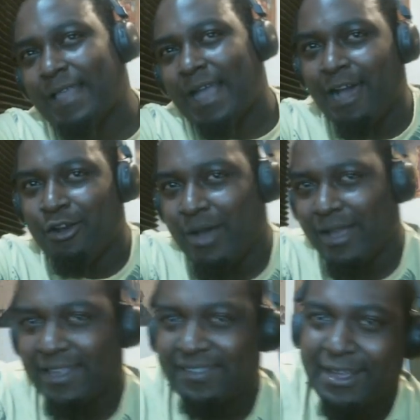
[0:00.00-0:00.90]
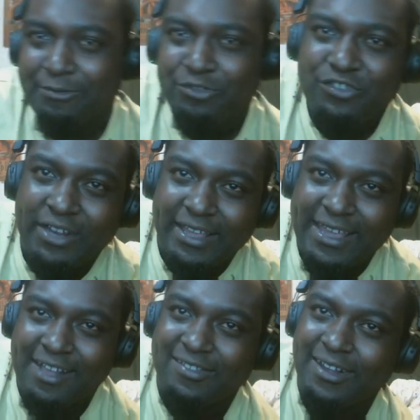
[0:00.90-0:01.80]
I don't know. I guess they're just going to
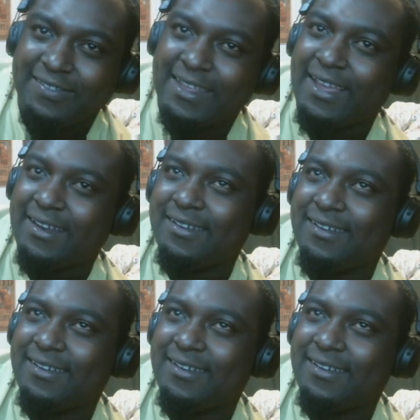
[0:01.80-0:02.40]
cancel out that.